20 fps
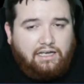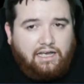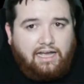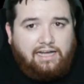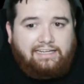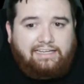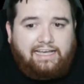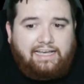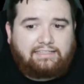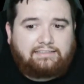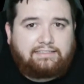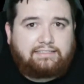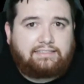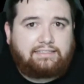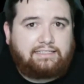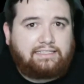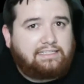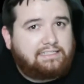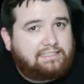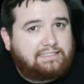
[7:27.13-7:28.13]

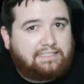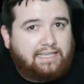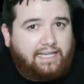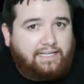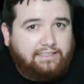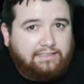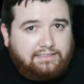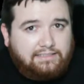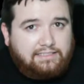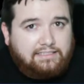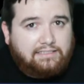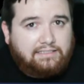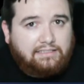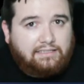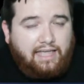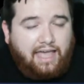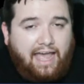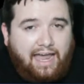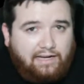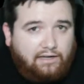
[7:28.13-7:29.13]
against the Saints
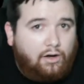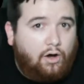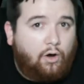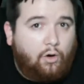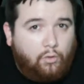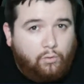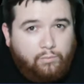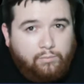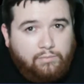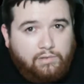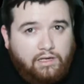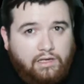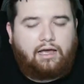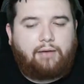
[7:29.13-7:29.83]
at home.